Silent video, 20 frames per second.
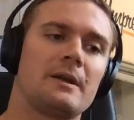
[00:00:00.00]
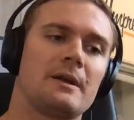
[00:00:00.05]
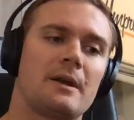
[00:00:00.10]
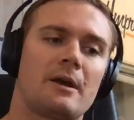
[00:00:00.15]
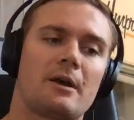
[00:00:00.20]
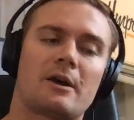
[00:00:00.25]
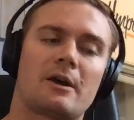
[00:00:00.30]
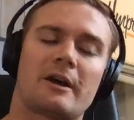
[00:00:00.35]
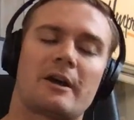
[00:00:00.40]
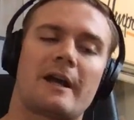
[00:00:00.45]

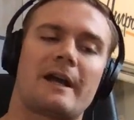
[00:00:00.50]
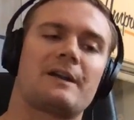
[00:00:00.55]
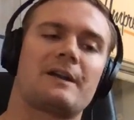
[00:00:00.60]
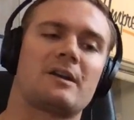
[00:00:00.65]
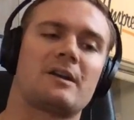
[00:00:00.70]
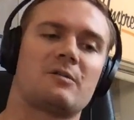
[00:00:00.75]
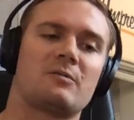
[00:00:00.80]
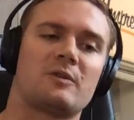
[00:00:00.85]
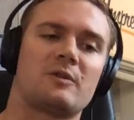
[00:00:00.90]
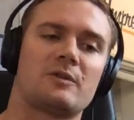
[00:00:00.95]
Our
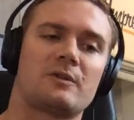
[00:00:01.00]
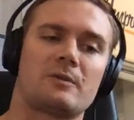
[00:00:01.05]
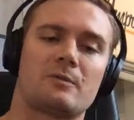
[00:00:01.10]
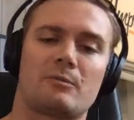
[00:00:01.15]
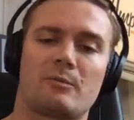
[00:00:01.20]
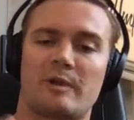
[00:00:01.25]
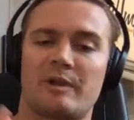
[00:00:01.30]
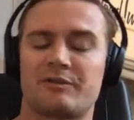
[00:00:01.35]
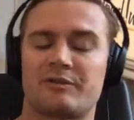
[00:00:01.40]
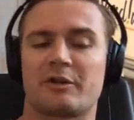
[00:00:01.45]
add-on will
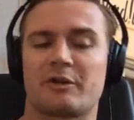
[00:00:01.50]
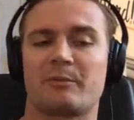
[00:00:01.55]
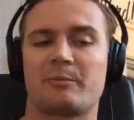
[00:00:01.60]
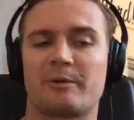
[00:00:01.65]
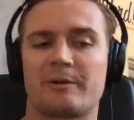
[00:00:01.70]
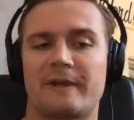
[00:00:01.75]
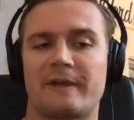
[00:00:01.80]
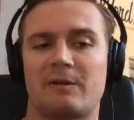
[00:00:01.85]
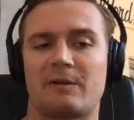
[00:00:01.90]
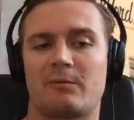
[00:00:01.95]

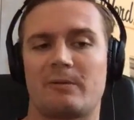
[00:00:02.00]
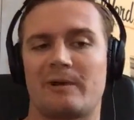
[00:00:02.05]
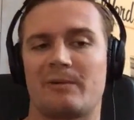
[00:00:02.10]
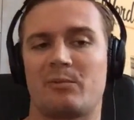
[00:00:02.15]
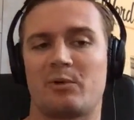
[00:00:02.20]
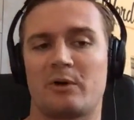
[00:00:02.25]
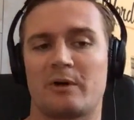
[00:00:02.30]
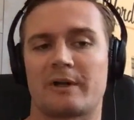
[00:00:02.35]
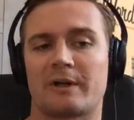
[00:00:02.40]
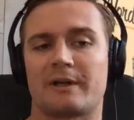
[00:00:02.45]
interpret that
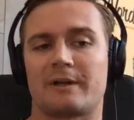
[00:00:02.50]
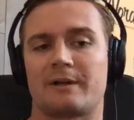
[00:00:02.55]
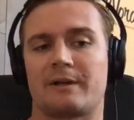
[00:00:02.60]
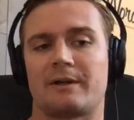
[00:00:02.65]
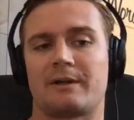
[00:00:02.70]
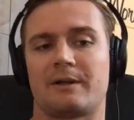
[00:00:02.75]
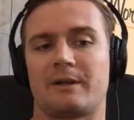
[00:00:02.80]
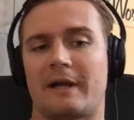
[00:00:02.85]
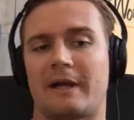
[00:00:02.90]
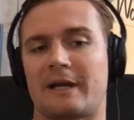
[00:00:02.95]
webhook
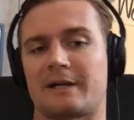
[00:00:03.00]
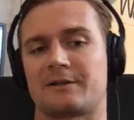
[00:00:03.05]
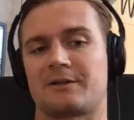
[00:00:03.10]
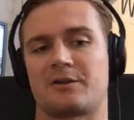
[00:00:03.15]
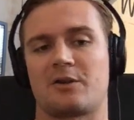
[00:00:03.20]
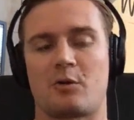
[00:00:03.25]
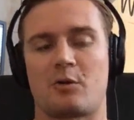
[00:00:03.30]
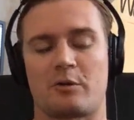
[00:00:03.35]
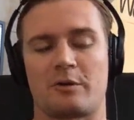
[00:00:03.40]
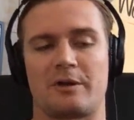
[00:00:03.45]
and act
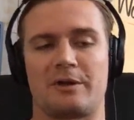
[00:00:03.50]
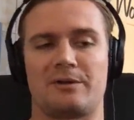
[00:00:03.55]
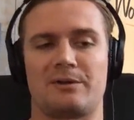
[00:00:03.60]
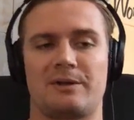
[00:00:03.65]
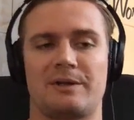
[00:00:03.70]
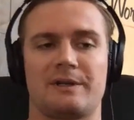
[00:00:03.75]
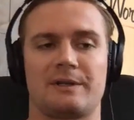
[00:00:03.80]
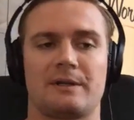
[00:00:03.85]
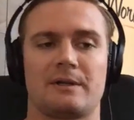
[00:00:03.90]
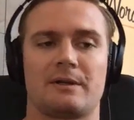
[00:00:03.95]

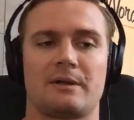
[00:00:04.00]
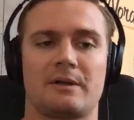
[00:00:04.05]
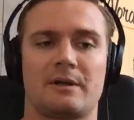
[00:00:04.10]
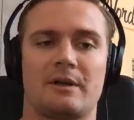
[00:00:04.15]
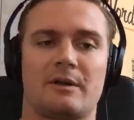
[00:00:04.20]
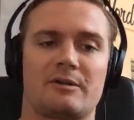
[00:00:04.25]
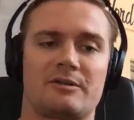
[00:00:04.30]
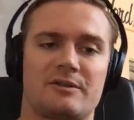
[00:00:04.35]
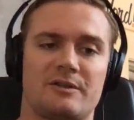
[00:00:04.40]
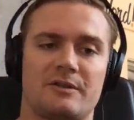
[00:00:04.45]
accordingly
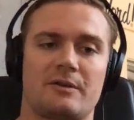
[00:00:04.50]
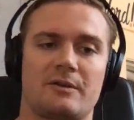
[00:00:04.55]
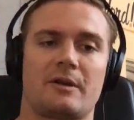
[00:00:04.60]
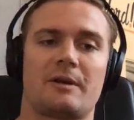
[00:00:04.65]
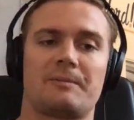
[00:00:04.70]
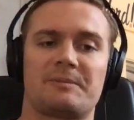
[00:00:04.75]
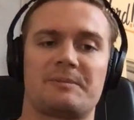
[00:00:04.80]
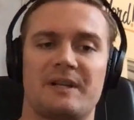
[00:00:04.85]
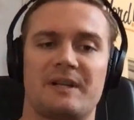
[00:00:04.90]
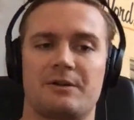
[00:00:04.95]
to
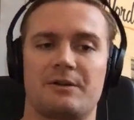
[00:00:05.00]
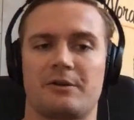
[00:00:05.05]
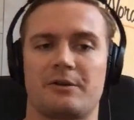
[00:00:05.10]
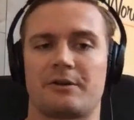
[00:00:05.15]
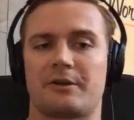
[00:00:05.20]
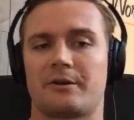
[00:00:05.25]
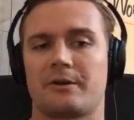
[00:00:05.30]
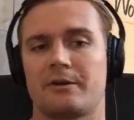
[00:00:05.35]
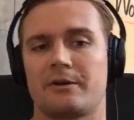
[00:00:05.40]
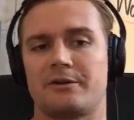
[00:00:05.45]
update
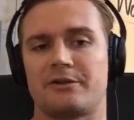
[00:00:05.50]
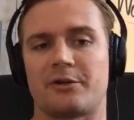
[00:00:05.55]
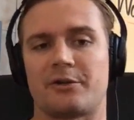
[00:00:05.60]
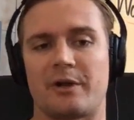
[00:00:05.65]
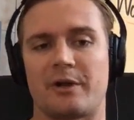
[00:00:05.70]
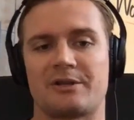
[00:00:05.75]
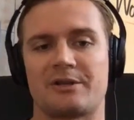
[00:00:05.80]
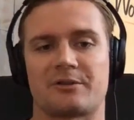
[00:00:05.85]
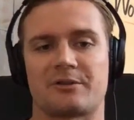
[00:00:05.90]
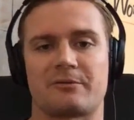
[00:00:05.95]
your
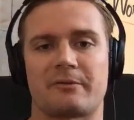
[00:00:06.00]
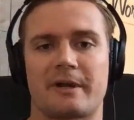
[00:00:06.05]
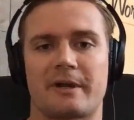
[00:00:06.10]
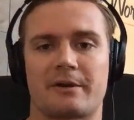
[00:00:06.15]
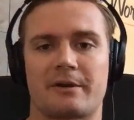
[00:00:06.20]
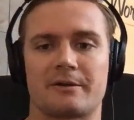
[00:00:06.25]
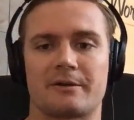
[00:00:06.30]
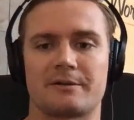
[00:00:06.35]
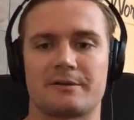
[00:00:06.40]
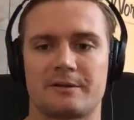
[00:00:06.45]
donation
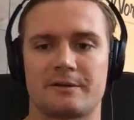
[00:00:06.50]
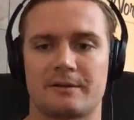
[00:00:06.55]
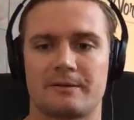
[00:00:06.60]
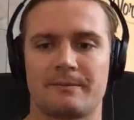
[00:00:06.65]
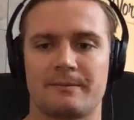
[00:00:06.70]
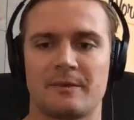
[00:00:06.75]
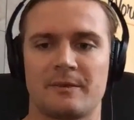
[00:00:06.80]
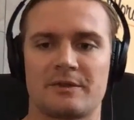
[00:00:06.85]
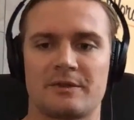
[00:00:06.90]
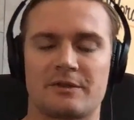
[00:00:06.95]
records.
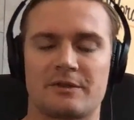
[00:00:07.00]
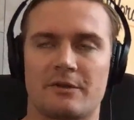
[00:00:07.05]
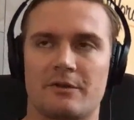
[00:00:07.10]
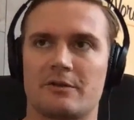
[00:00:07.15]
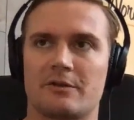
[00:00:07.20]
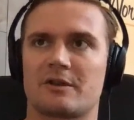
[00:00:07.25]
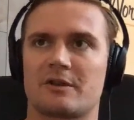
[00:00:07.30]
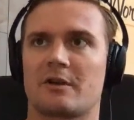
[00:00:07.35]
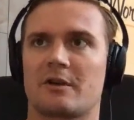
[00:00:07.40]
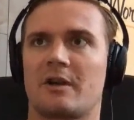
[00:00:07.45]
So
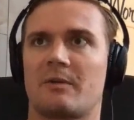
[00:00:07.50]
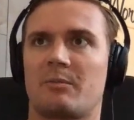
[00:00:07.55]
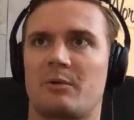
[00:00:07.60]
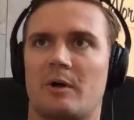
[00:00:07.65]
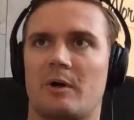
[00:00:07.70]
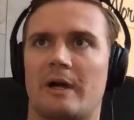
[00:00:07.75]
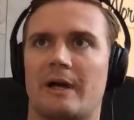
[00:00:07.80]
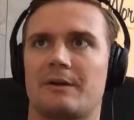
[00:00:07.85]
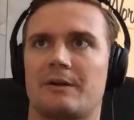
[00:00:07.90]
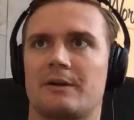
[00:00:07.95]
those are a
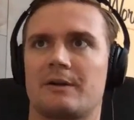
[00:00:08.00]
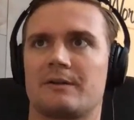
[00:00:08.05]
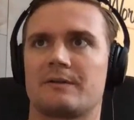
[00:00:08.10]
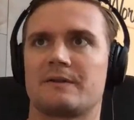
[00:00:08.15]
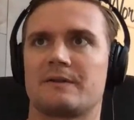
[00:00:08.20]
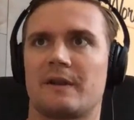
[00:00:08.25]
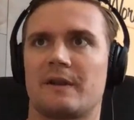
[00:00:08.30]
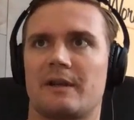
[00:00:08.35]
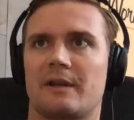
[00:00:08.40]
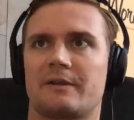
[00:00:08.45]
couple
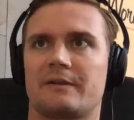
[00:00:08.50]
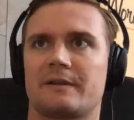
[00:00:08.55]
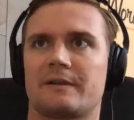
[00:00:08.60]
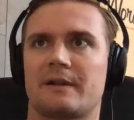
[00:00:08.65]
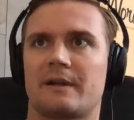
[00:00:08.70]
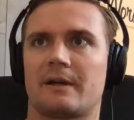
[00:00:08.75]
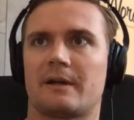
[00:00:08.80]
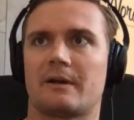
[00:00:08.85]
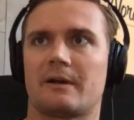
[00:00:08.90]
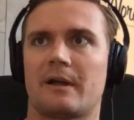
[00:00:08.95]
add-ons that
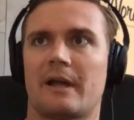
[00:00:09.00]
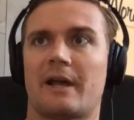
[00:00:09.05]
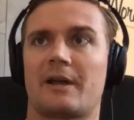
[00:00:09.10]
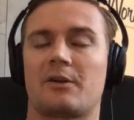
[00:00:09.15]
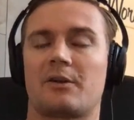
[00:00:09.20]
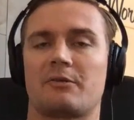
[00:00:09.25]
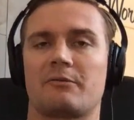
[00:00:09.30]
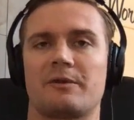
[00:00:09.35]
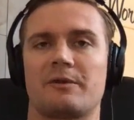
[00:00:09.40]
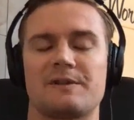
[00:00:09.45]

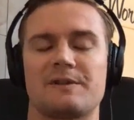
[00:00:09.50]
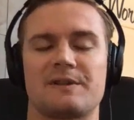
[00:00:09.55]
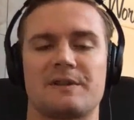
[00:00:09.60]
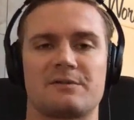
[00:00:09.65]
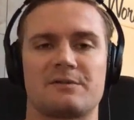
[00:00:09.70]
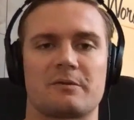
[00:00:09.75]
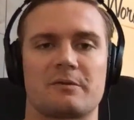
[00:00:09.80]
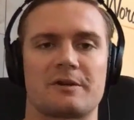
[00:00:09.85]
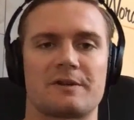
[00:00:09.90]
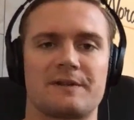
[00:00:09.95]
add-on
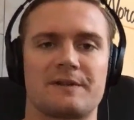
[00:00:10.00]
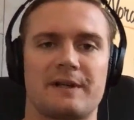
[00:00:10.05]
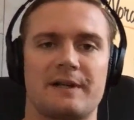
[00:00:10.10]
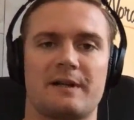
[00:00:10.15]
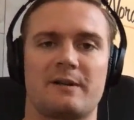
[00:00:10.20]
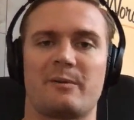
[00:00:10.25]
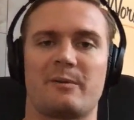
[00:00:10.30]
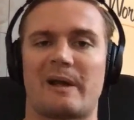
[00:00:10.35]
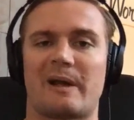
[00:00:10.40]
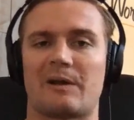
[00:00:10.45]
releases we're
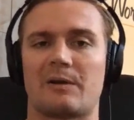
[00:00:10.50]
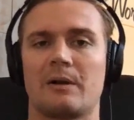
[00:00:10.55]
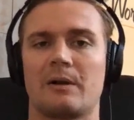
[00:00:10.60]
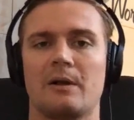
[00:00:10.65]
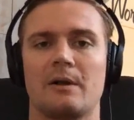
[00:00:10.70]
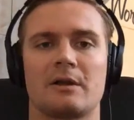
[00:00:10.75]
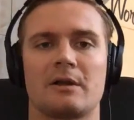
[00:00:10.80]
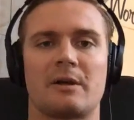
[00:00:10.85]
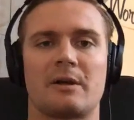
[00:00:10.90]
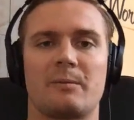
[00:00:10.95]
excited about
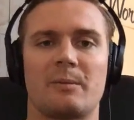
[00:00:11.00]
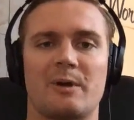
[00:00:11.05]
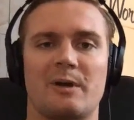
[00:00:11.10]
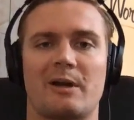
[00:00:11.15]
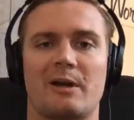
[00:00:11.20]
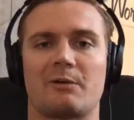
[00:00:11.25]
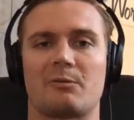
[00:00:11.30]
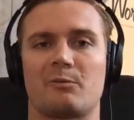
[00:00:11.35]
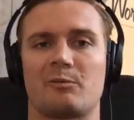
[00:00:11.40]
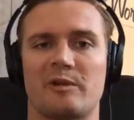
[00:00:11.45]
coming
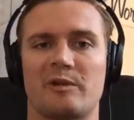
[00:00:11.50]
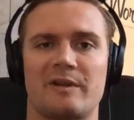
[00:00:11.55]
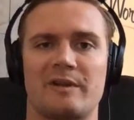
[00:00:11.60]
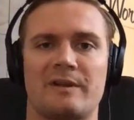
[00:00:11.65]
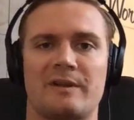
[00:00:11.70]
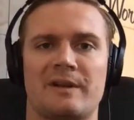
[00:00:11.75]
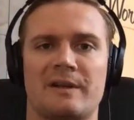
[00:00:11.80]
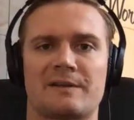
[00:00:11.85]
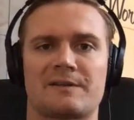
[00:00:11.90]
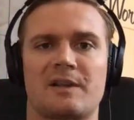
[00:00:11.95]
out within
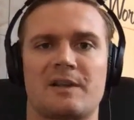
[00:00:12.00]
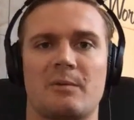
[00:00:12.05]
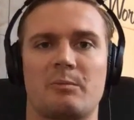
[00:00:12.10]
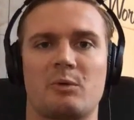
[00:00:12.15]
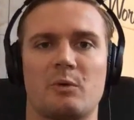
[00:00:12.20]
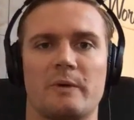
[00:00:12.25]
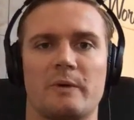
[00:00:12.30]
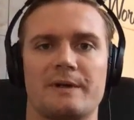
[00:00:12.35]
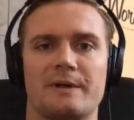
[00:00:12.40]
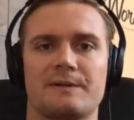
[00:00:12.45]
the next
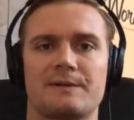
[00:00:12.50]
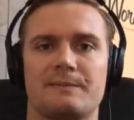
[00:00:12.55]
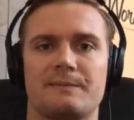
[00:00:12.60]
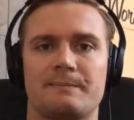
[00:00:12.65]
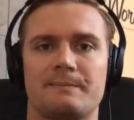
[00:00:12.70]
couple weeks.